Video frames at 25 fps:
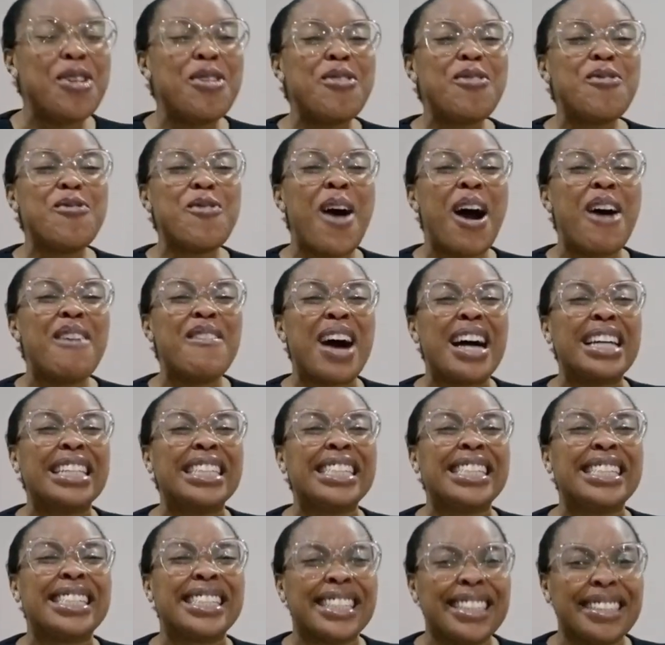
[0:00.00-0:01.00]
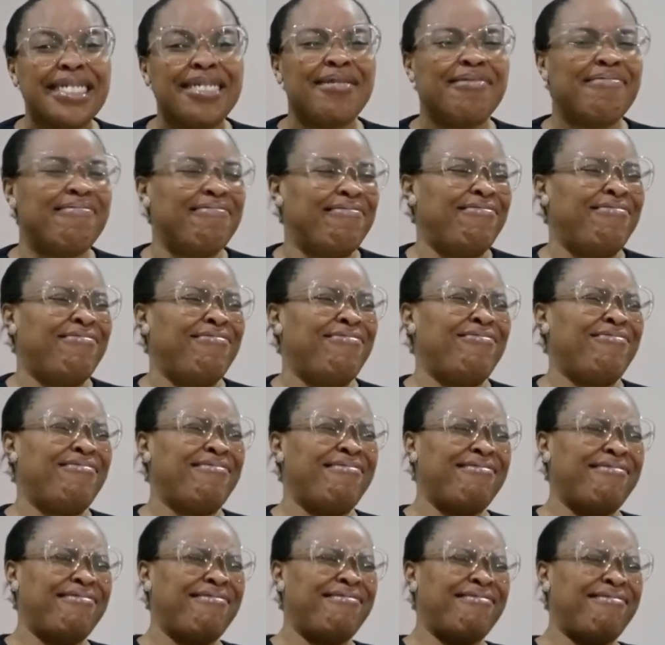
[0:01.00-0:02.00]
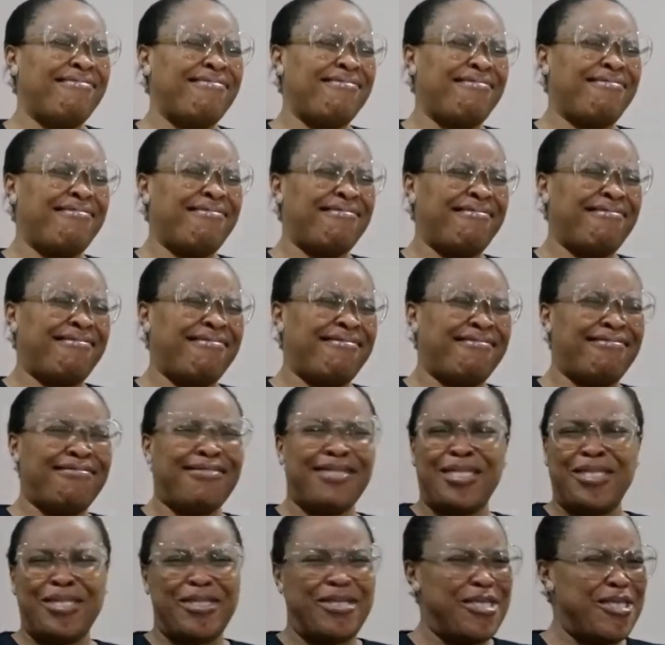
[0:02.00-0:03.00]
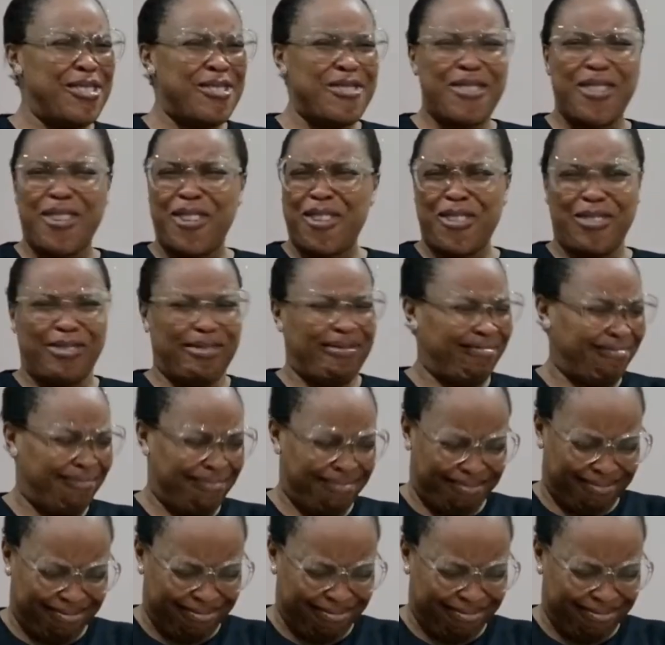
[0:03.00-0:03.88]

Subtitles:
You don't have ashen. I don't know.